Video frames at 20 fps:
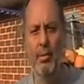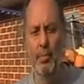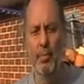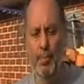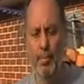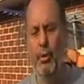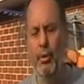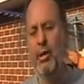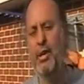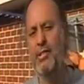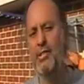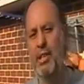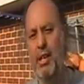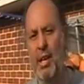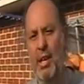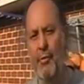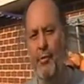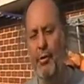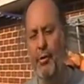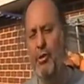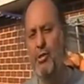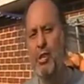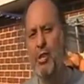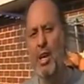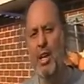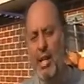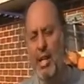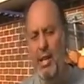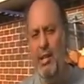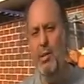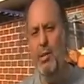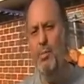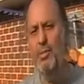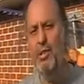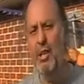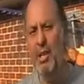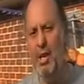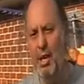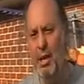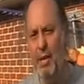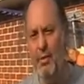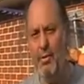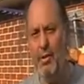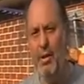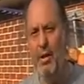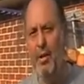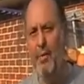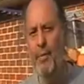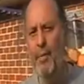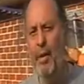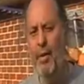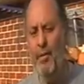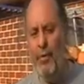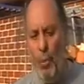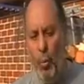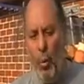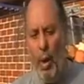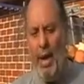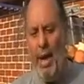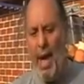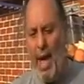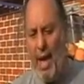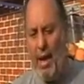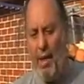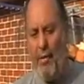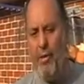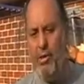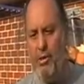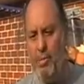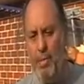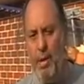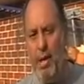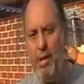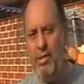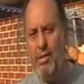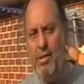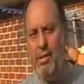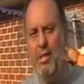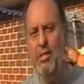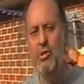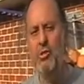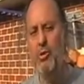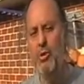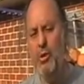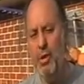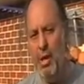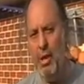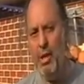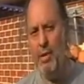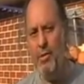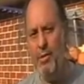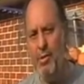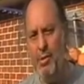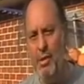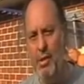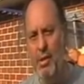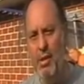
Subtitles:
Put it as a gift, because kingdom is a gift. The way out of this mess is through gifts.